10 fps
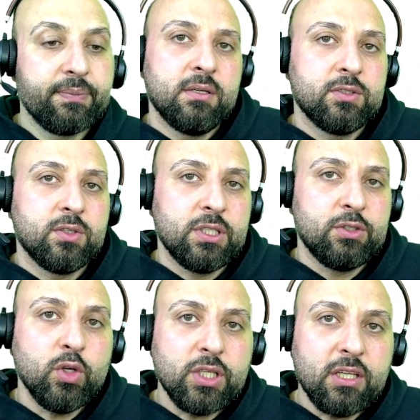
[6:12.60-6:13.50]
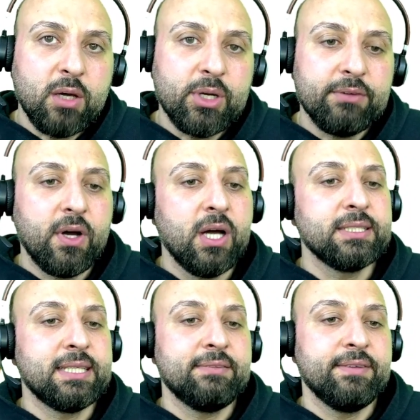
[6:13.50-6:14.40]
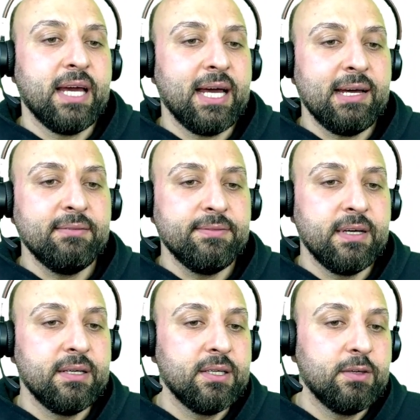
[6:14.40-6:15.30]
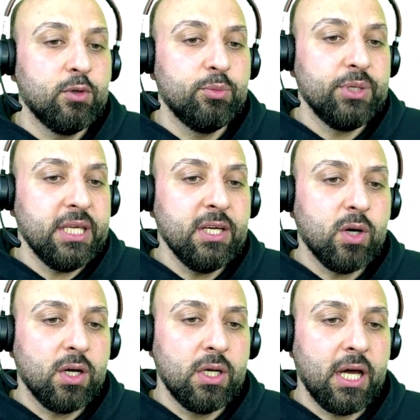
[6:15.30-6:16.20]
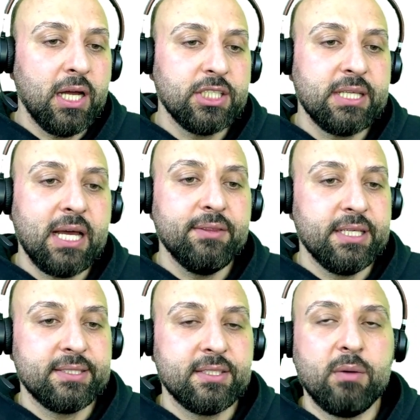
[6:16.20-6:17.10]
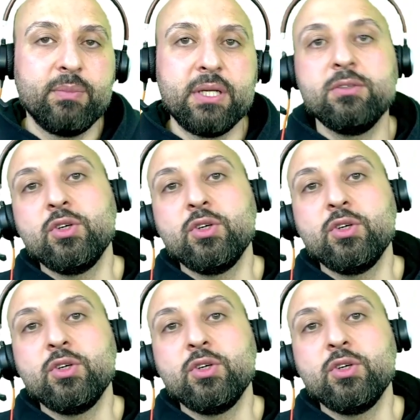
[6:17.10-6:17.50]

So the total number of arcs that we have will be equal or larger than this number.